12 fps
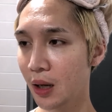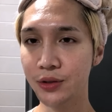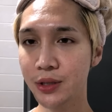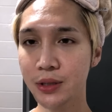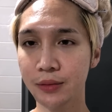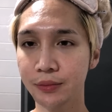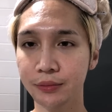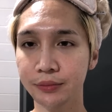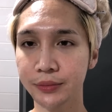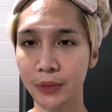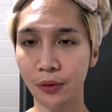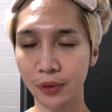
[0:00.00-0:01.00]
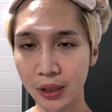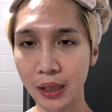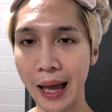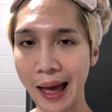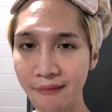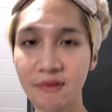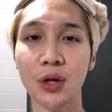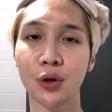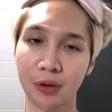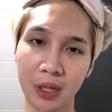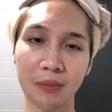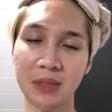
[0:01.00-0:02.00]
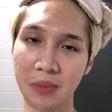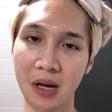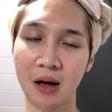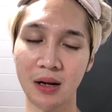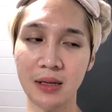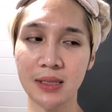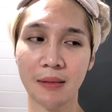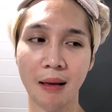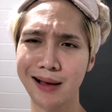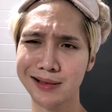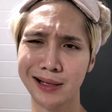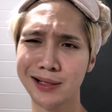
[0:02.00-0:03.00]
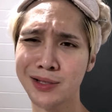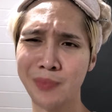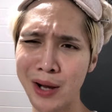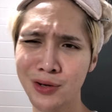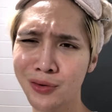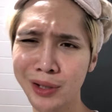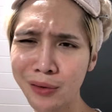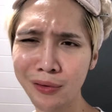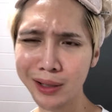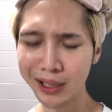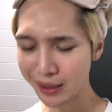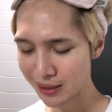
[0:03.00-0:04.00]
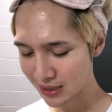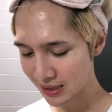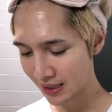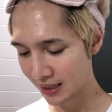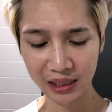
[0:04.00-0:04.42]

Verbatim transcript: It's just a really heavy cream, to be honest, that has like special ingredients.